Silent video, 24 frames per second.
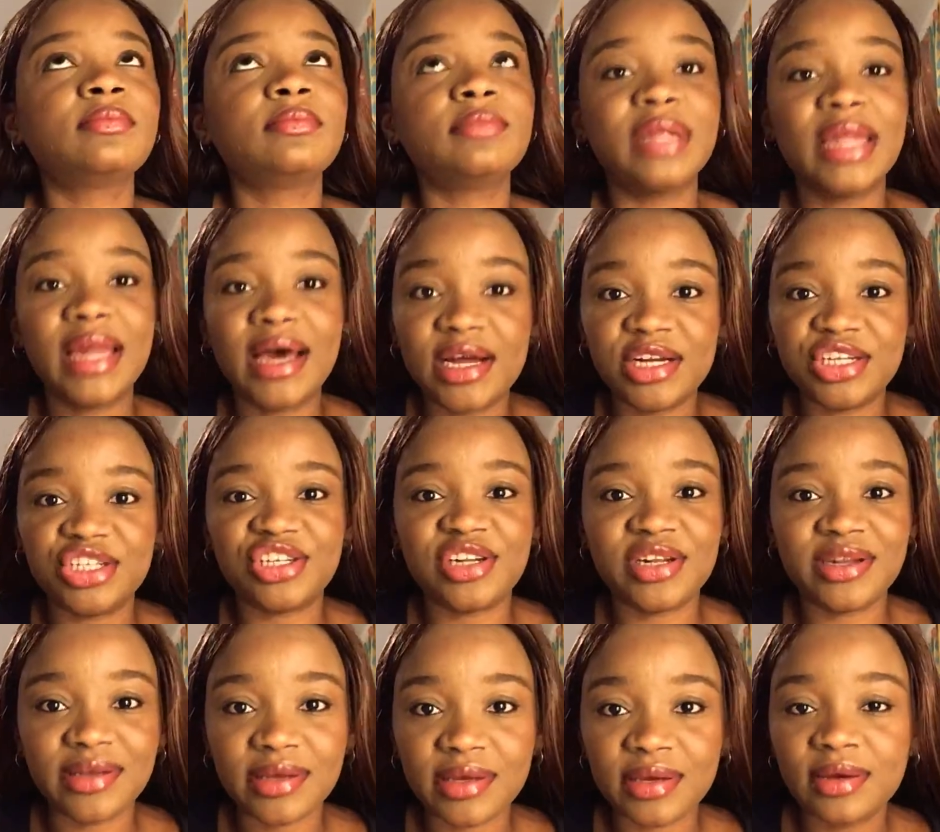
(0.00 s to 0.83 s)

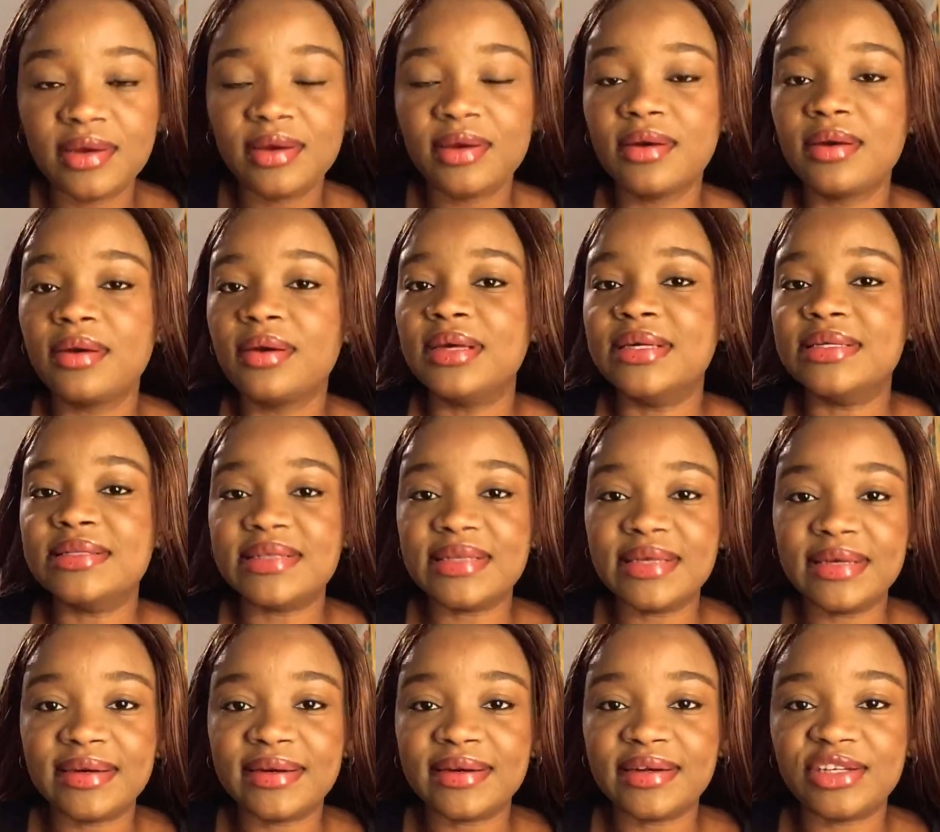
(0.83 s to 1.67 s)
largely is
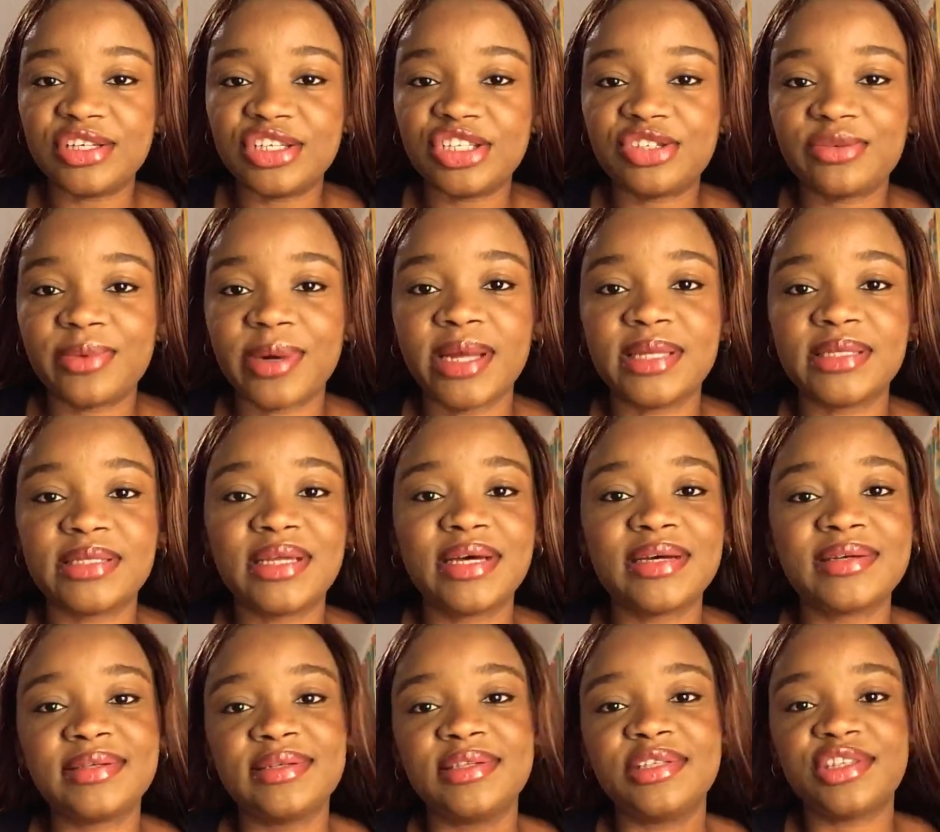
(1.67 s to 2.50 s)
English, right?
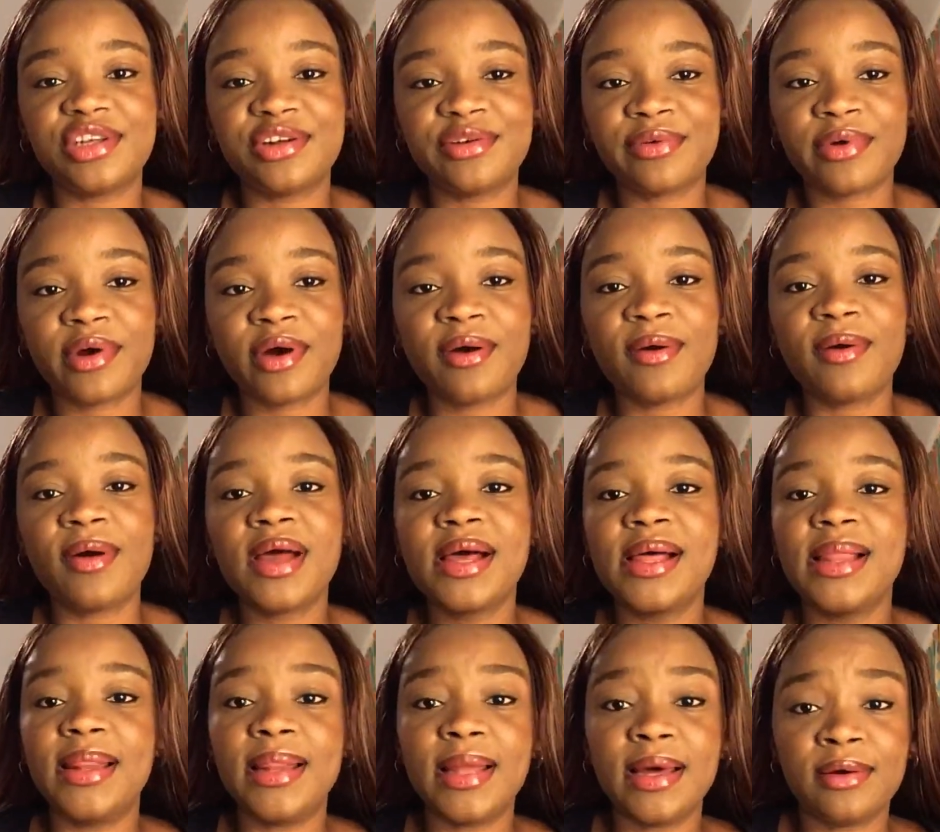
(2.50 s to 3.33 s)
That's the general
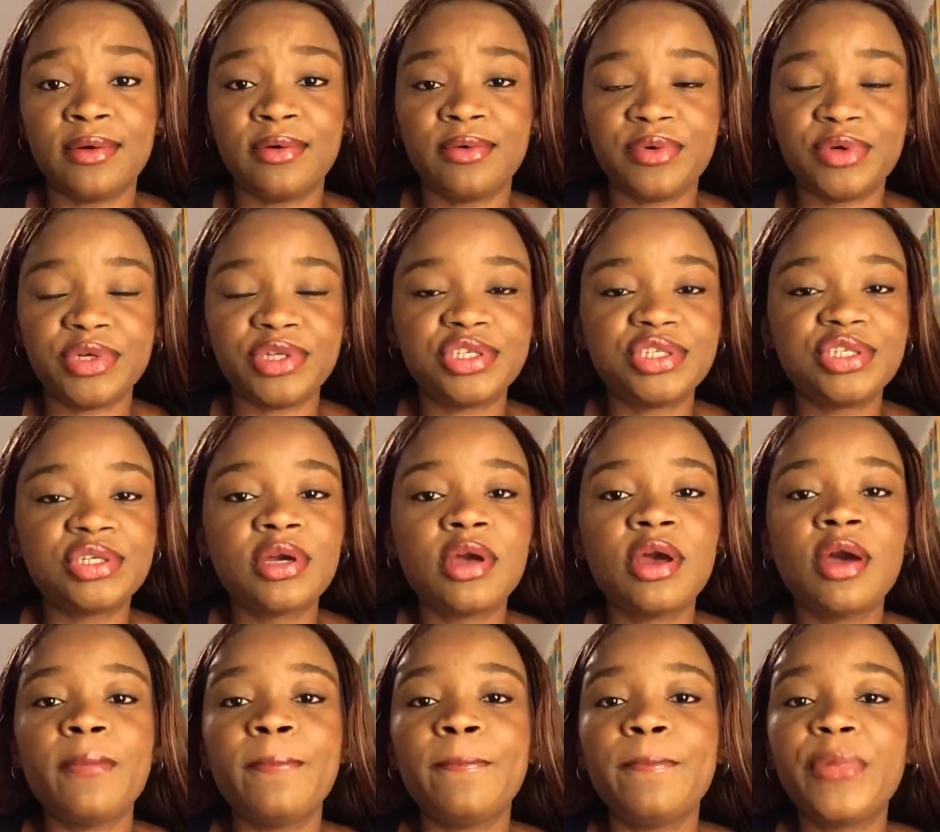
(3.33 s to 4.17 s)
language.
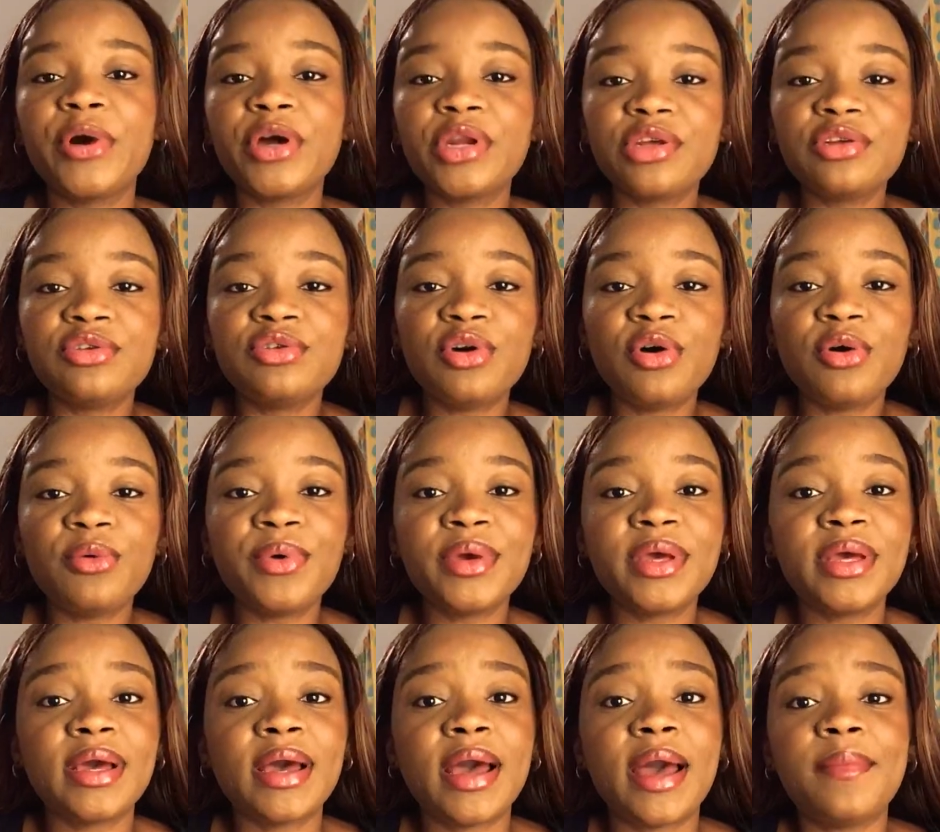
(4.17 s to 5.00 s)
But in
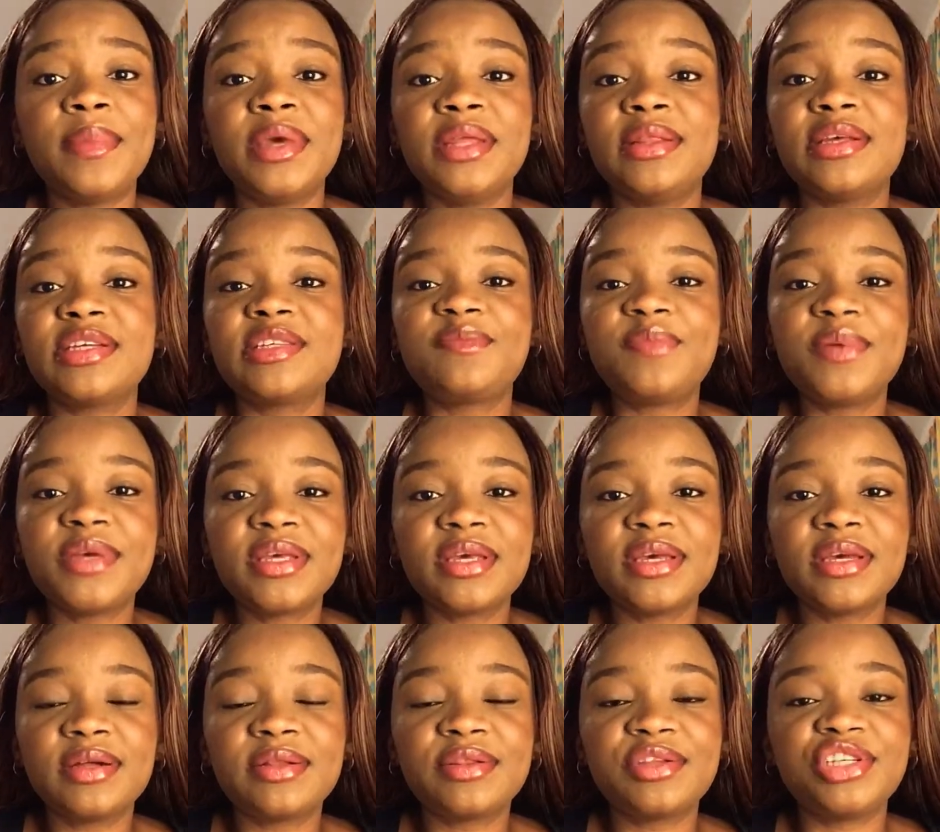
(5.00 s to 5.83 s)
Norway, I mean, they speak
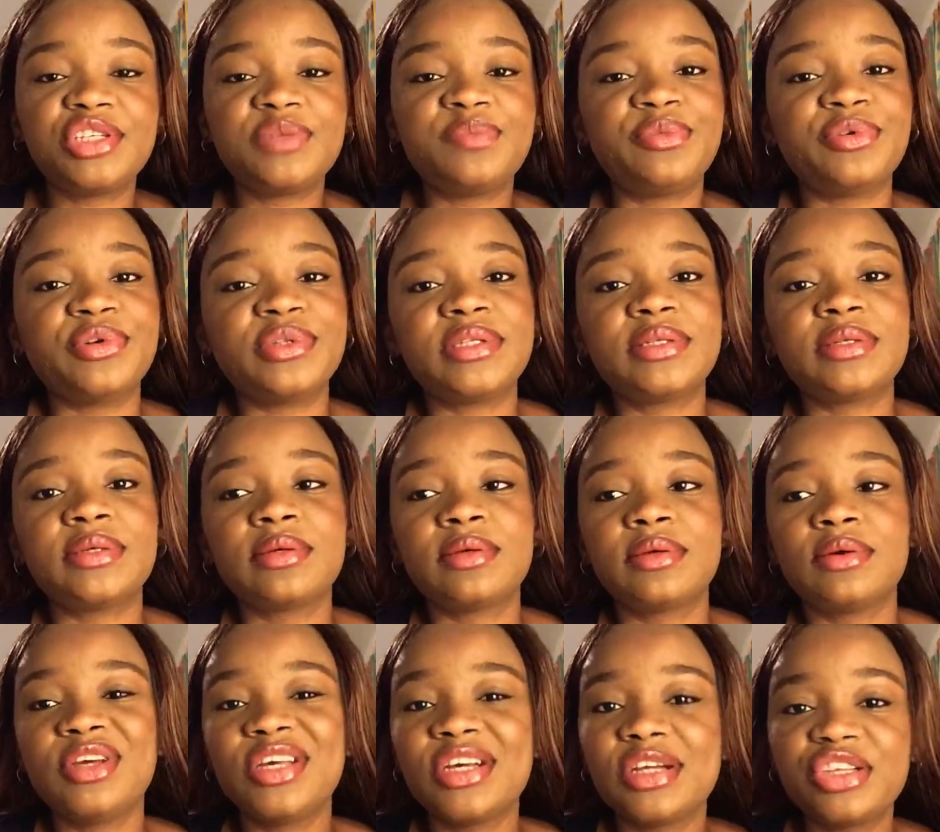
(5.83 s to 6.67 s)
English, but
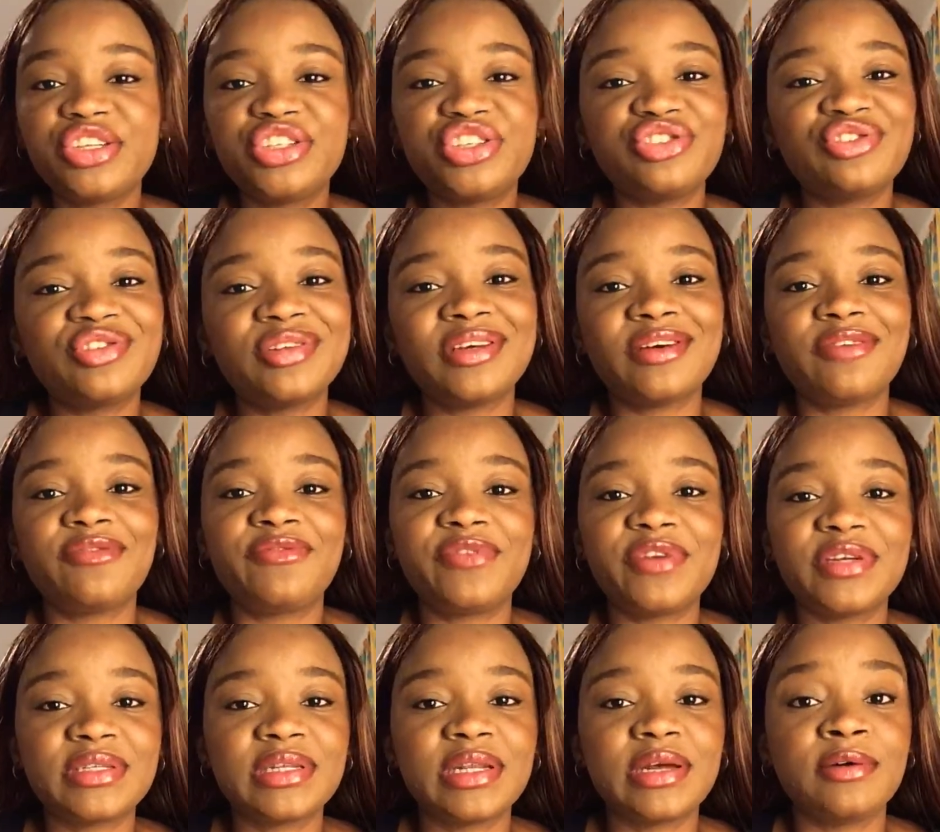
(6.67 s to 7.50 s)
English is not their
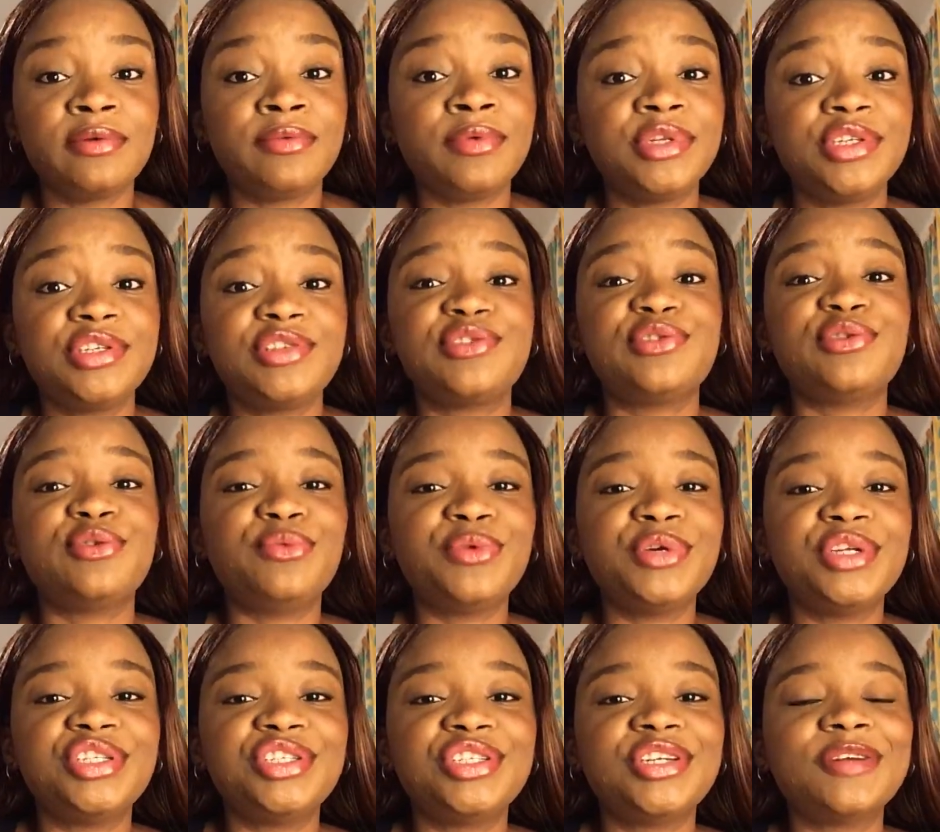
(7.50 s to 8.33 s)
first language, it's
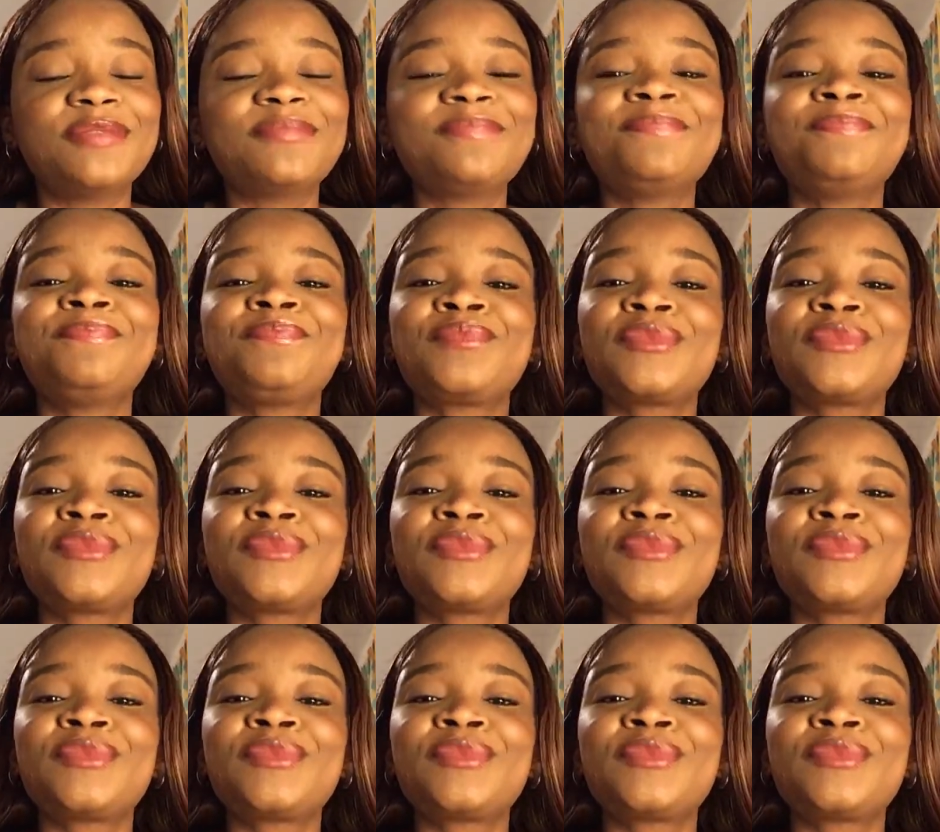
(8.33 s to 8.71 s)
Norwegian.